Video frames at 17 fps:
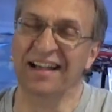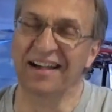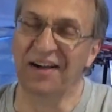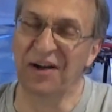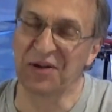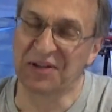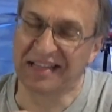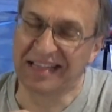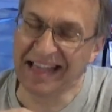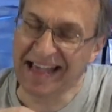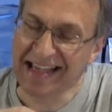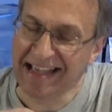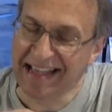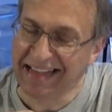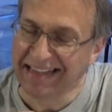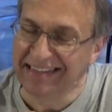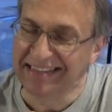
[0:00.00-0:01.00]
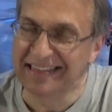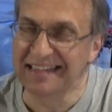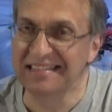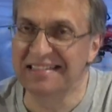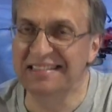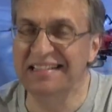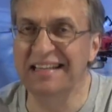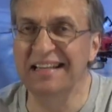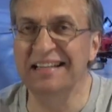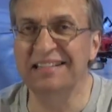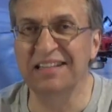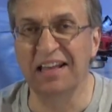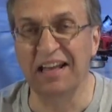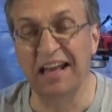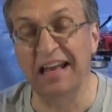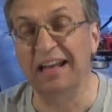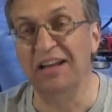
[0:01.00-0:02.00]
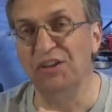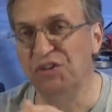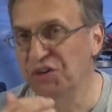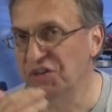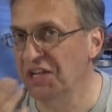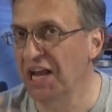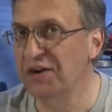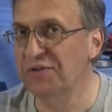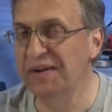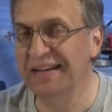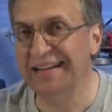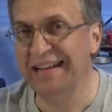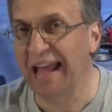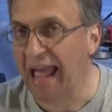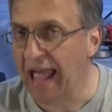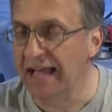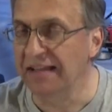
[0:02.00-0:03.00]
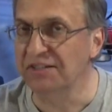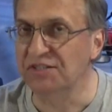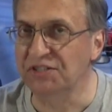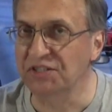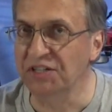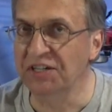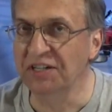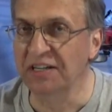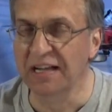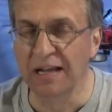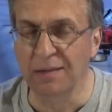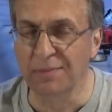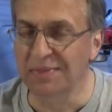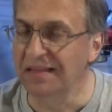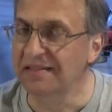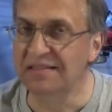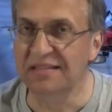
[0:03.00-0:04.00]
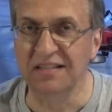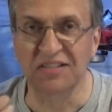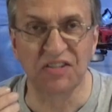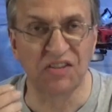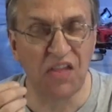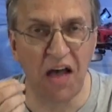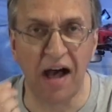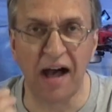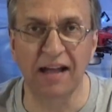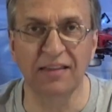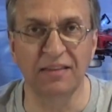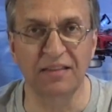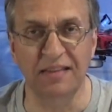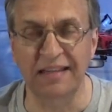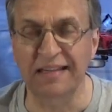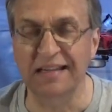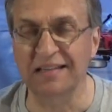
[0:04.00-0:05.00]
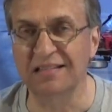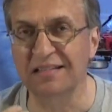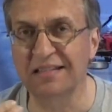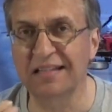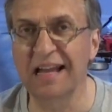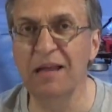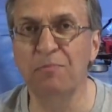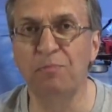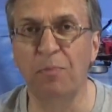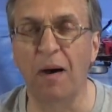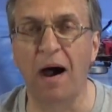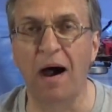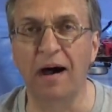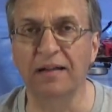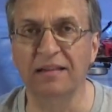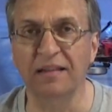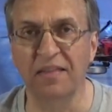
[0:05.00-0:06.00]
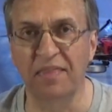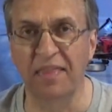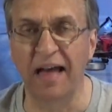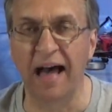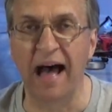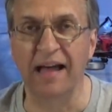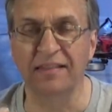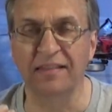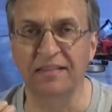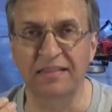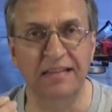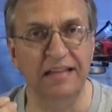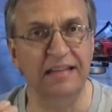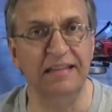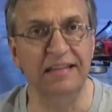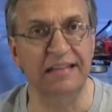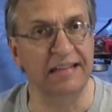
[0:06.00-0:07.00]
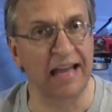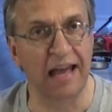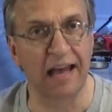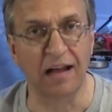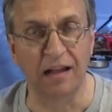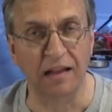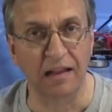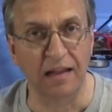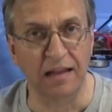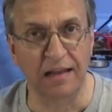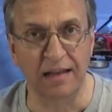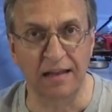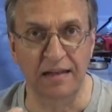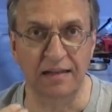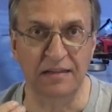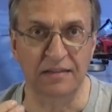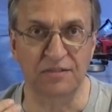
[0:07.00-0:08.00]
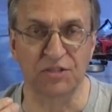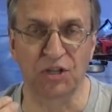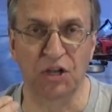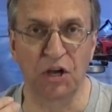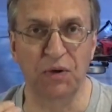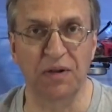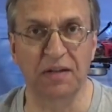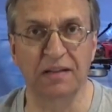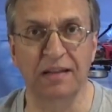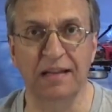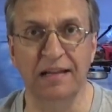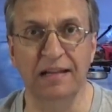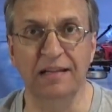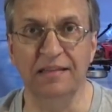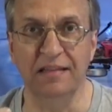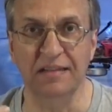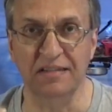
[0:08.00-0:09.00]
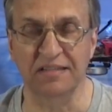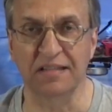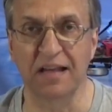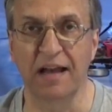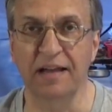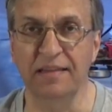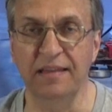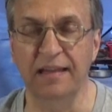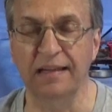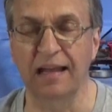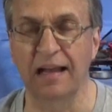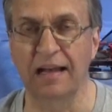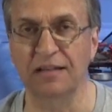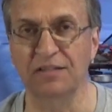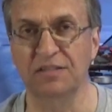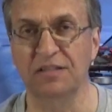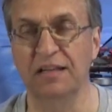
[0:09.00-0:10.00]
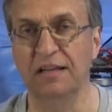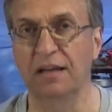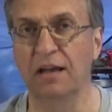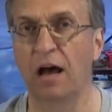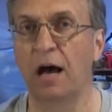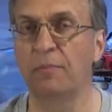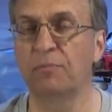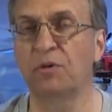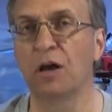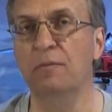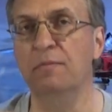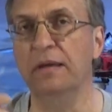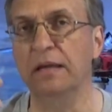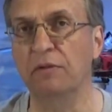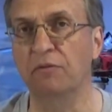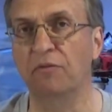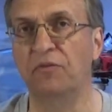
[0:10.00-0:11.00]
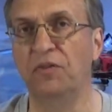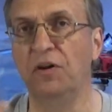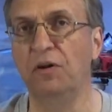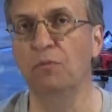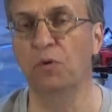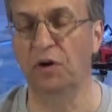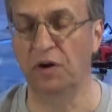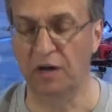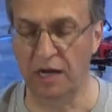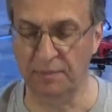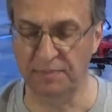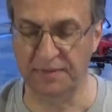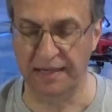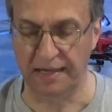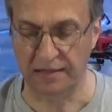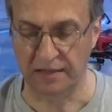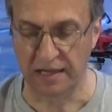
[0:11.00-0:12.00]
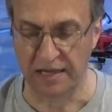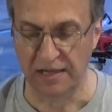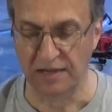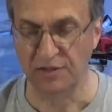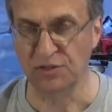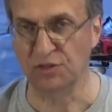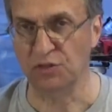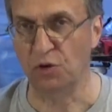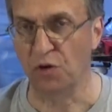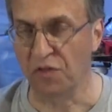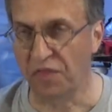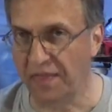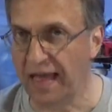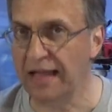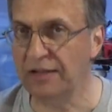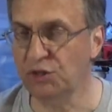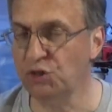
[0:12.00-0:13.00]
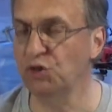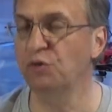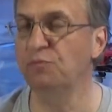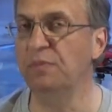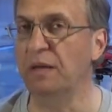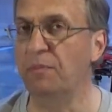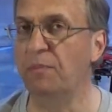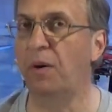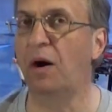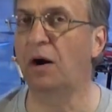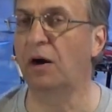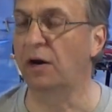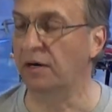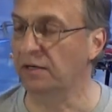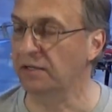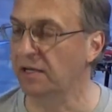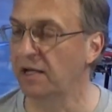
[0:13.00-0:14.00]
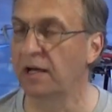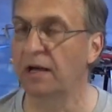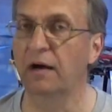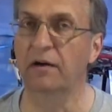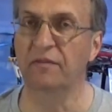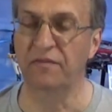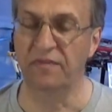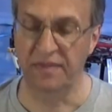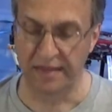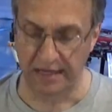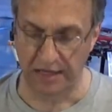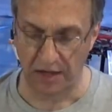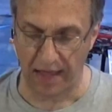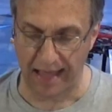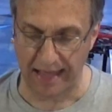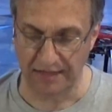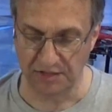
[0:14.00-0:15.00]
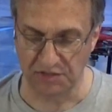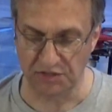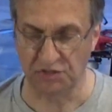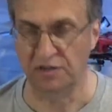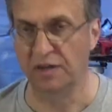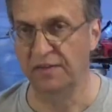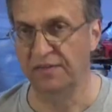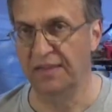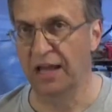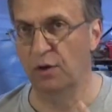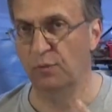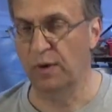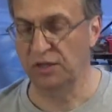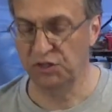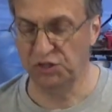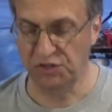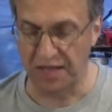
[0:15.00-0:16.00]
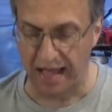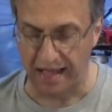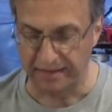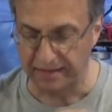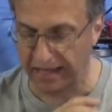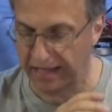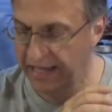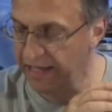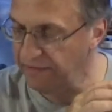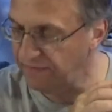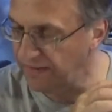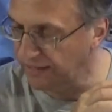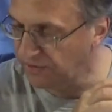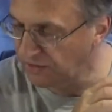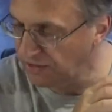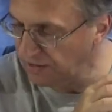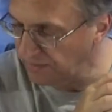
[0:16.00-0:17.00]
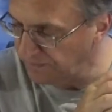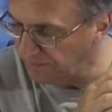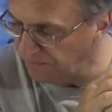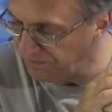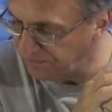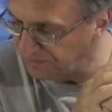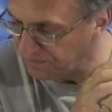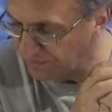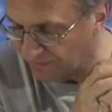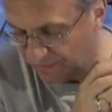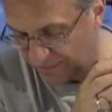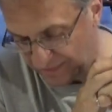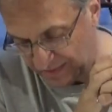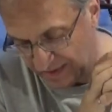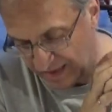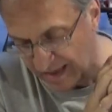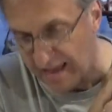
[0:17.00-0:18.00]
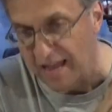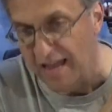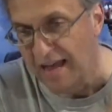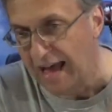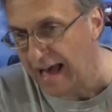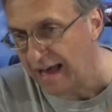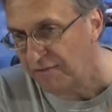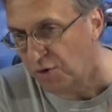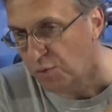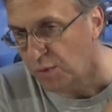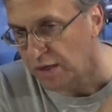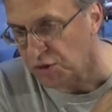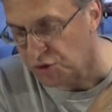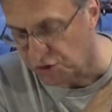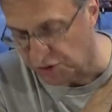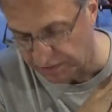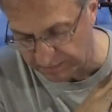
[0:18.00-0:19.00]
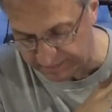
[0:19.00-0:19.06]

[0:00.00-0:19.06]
Okay, this is a generic answer. This is not the escape pod that DDL is currently designing as a upcoming firmware update. So that should be part of the answer. Now watch that. Hey Vector, have a question.